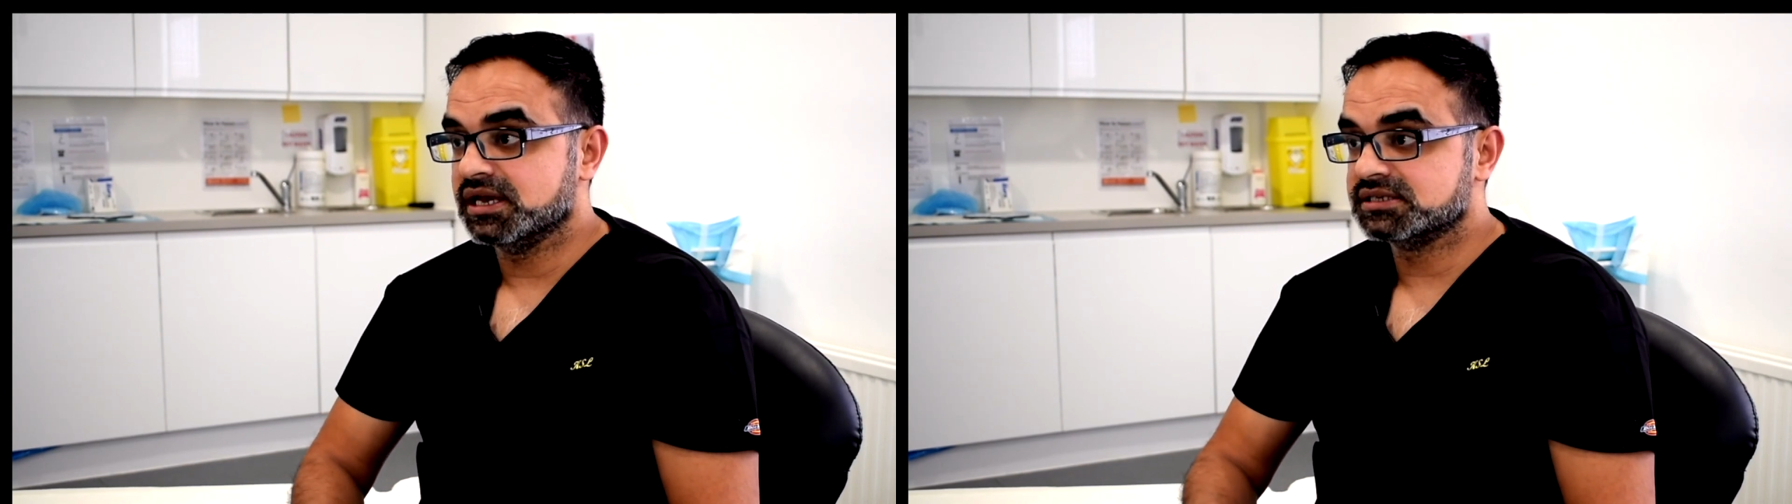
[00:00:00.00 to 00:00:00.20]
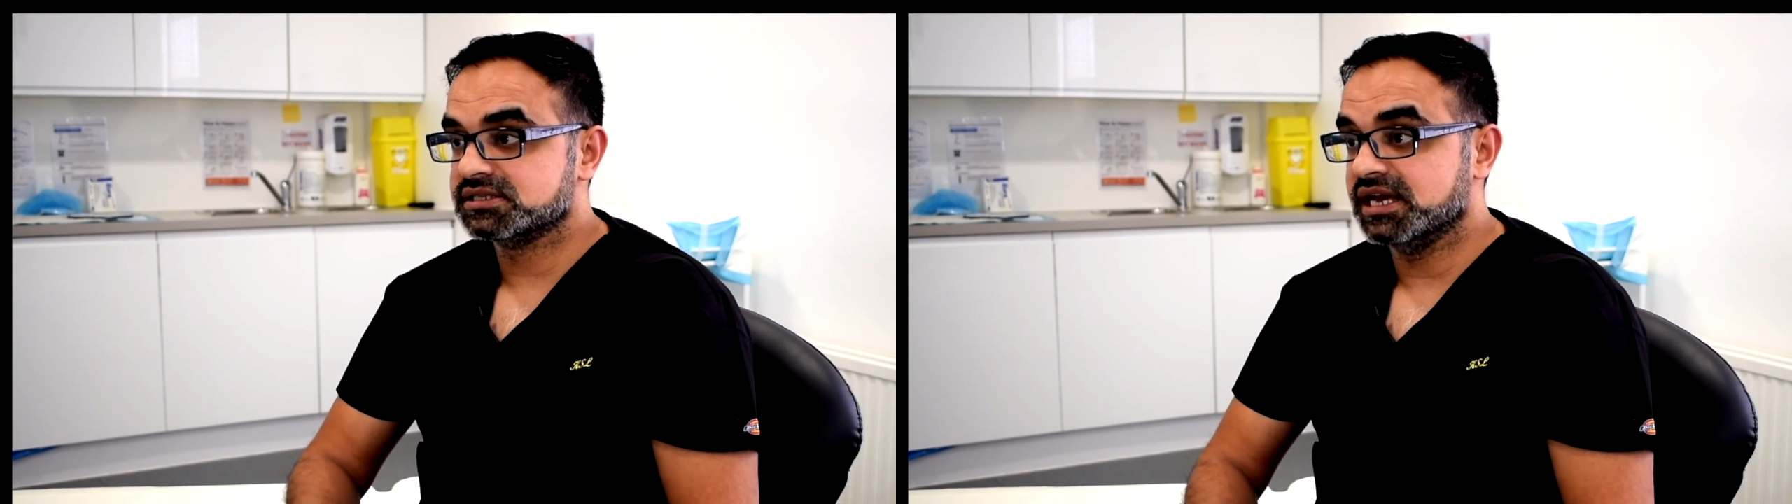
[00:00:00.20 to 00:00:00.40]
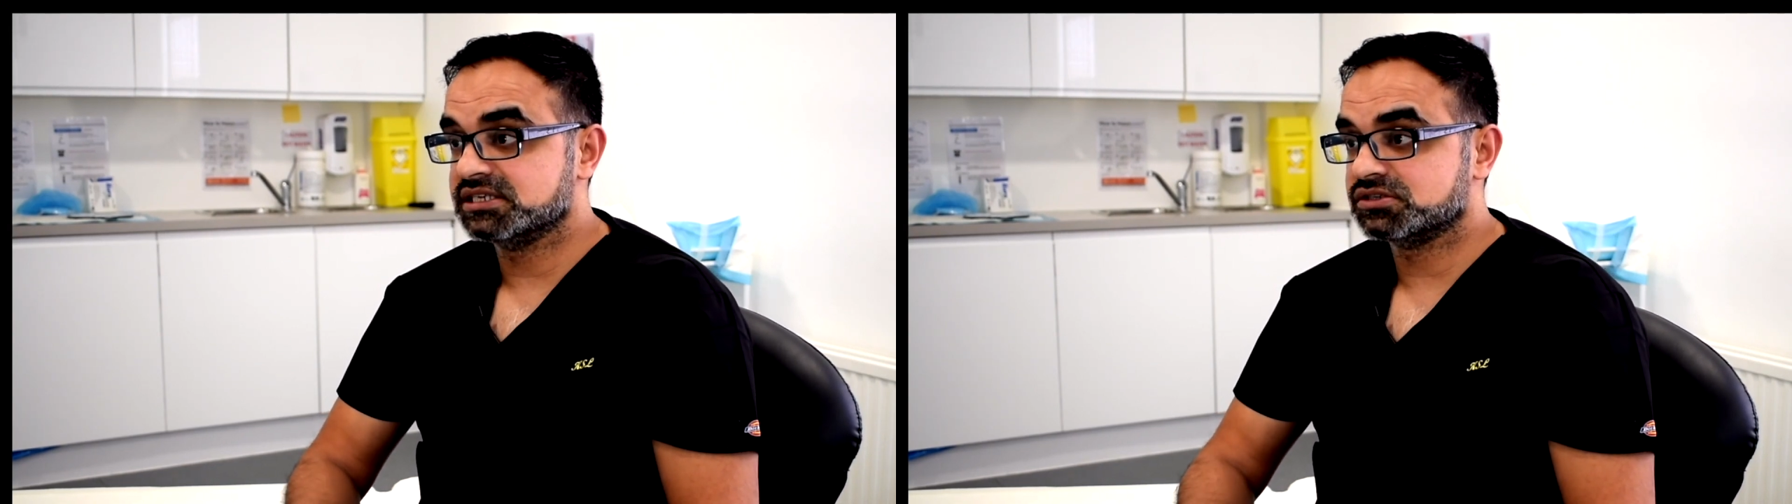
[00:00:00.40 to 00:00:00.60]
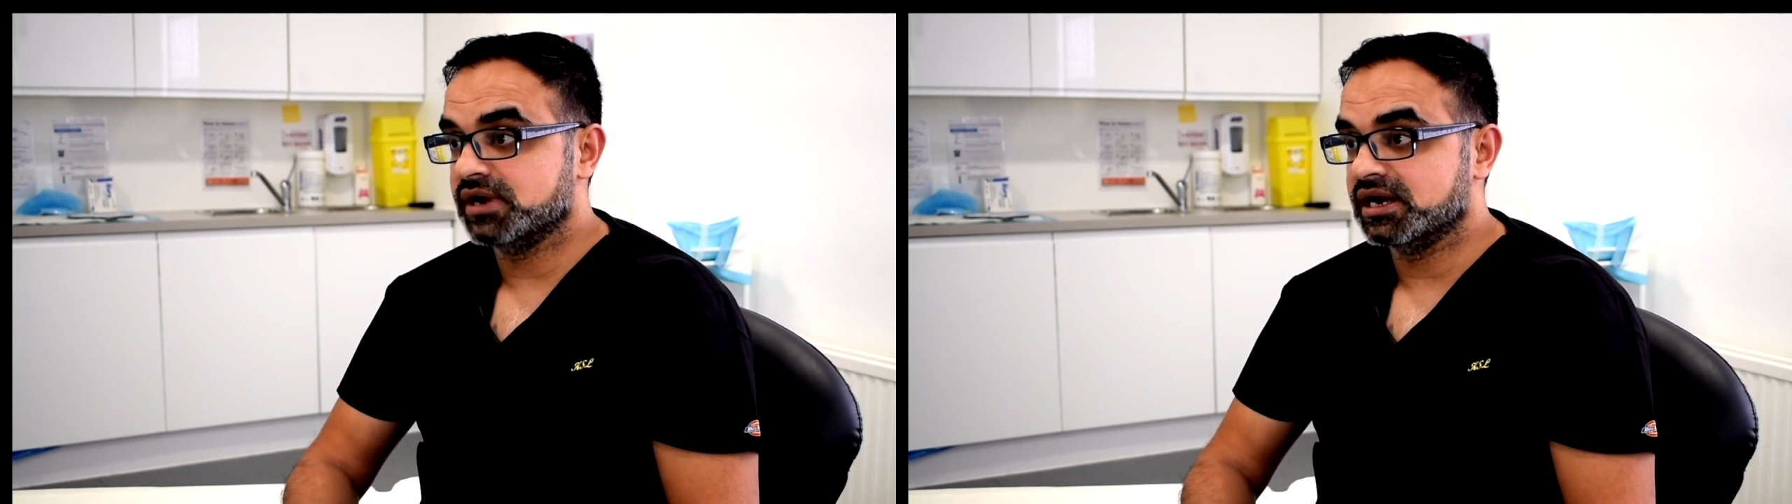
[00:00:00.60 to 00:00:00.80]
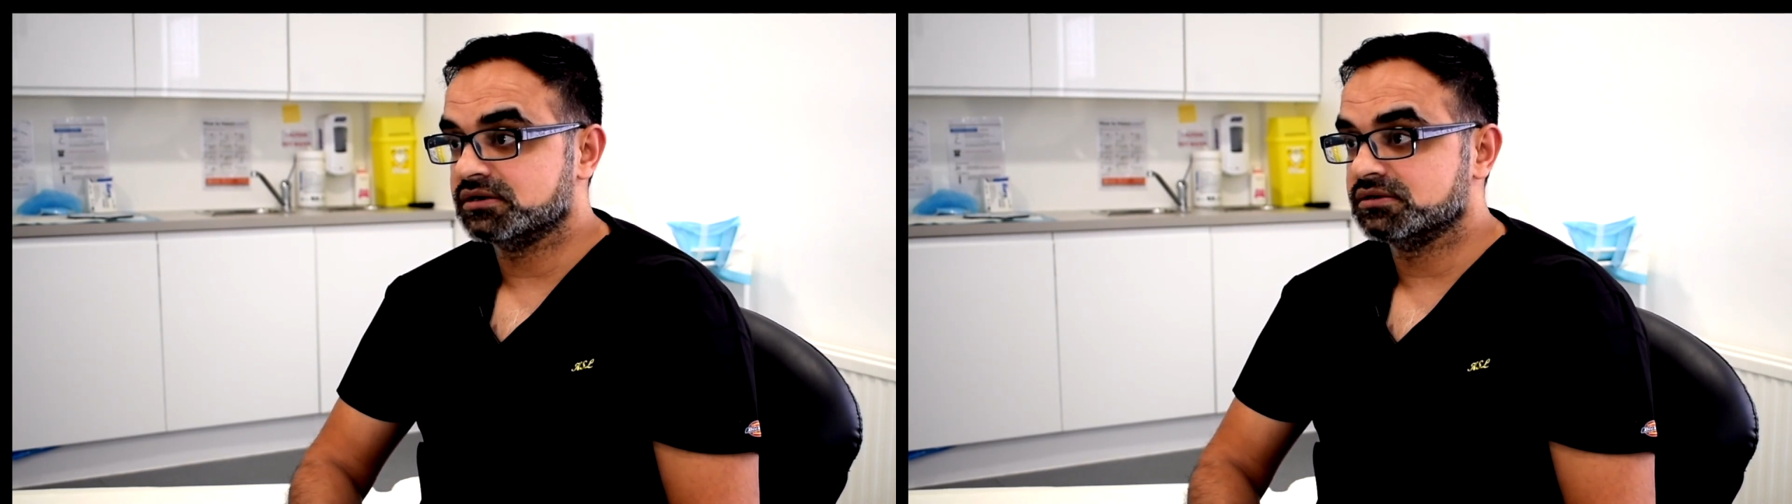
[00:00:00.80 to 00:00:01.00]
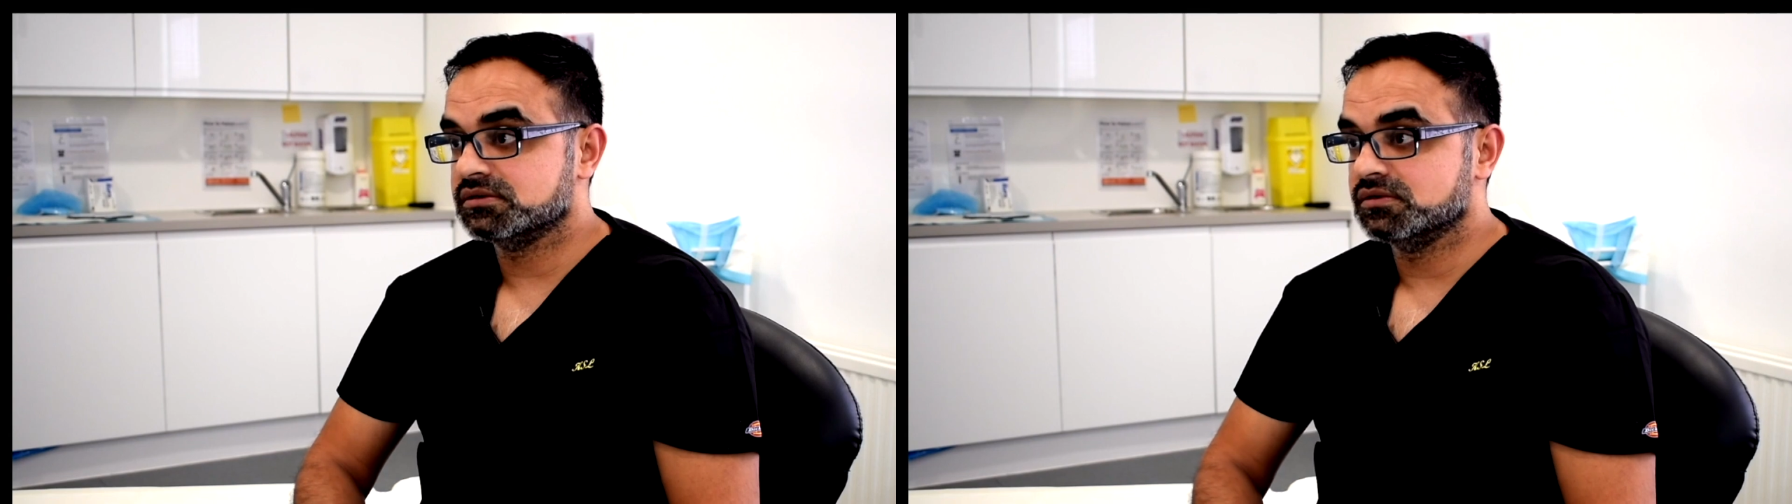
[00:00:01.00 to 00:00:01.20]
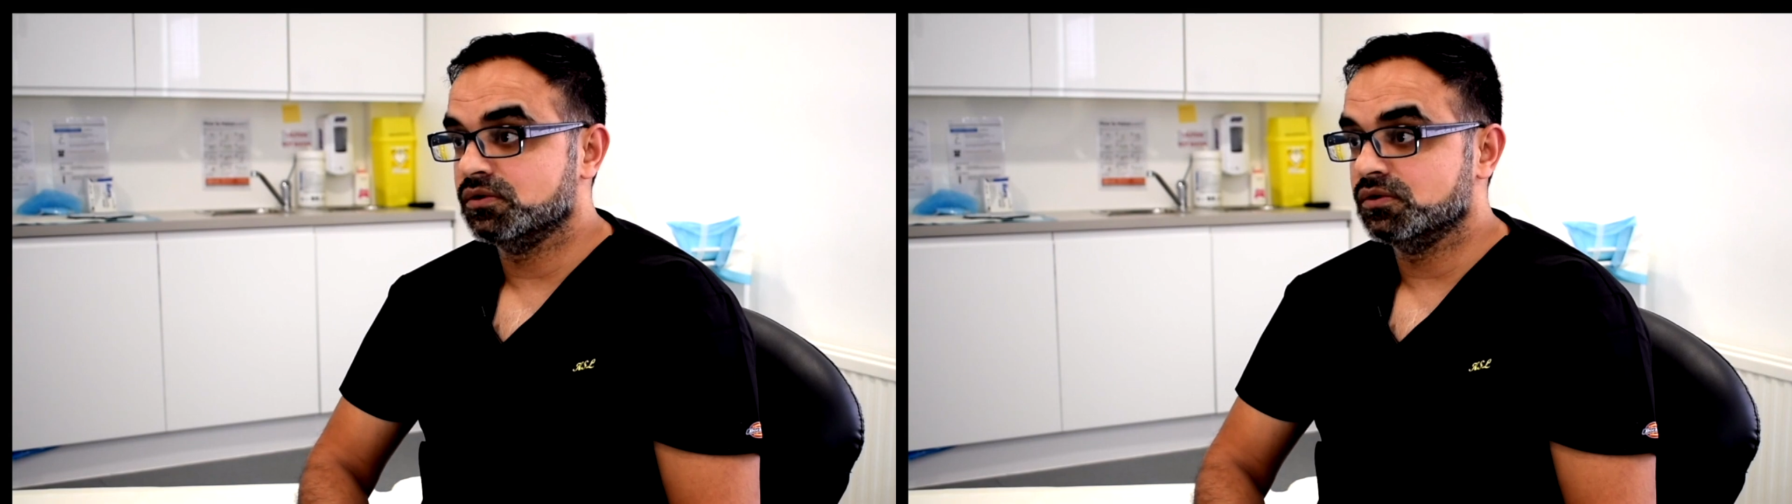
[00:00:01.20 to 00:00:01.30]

extract,